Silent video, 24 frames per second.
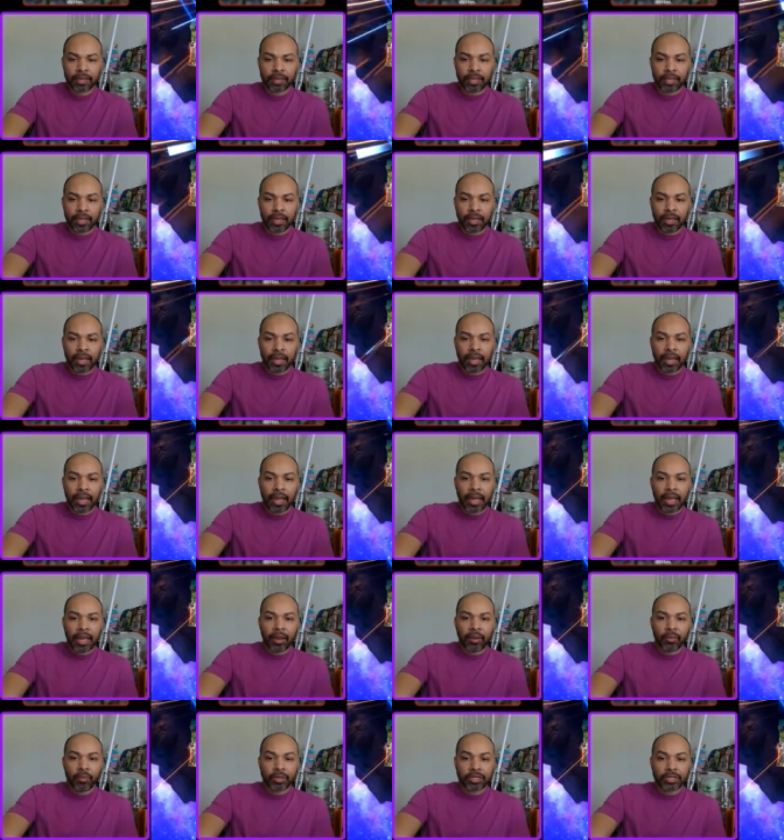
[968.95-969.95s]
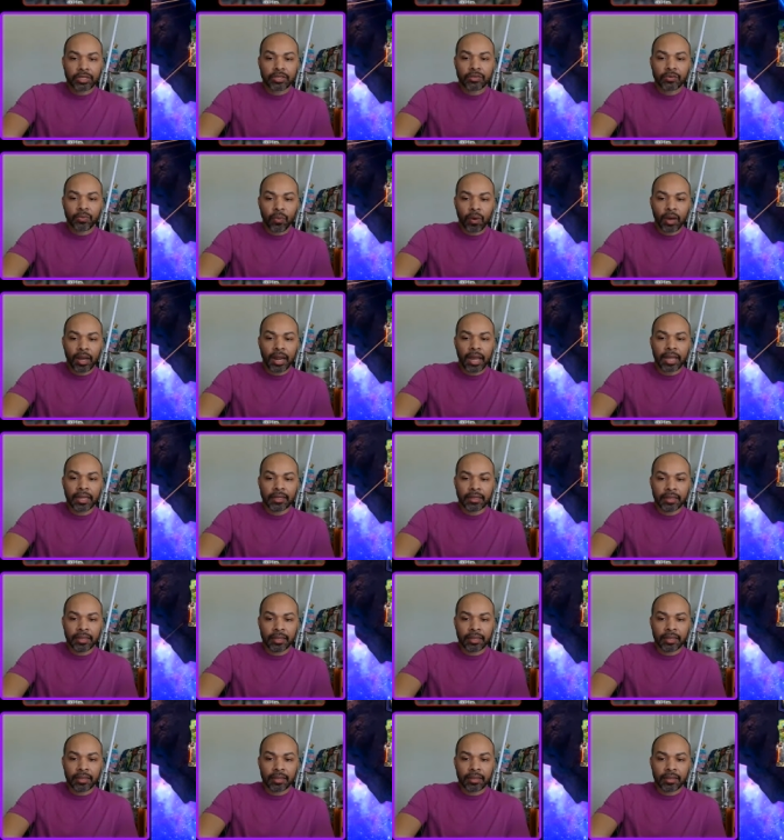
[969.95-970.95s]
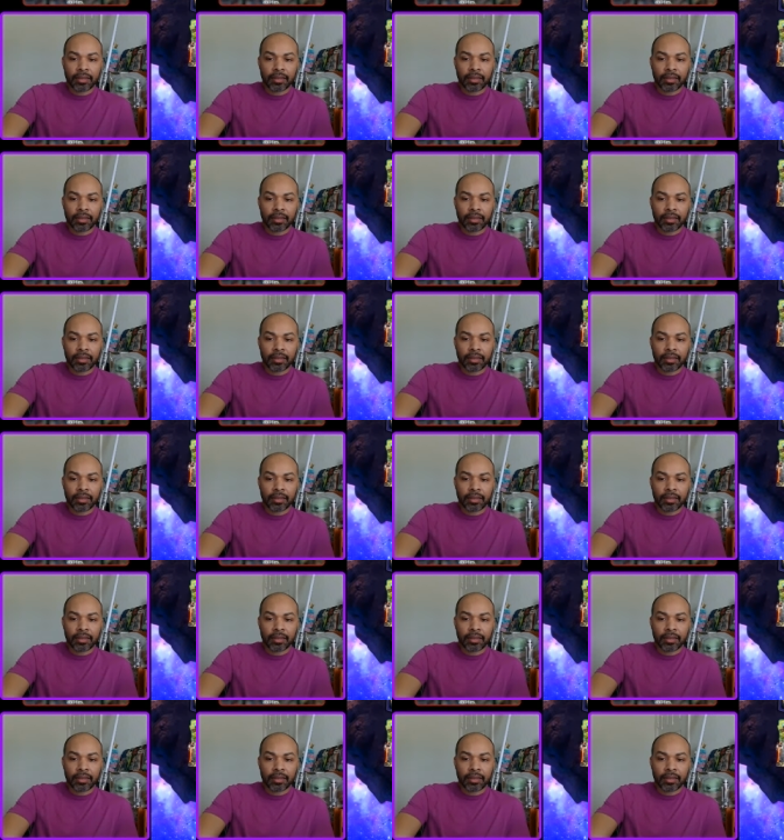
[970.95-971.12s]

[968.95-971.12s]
Victory. which is what I did.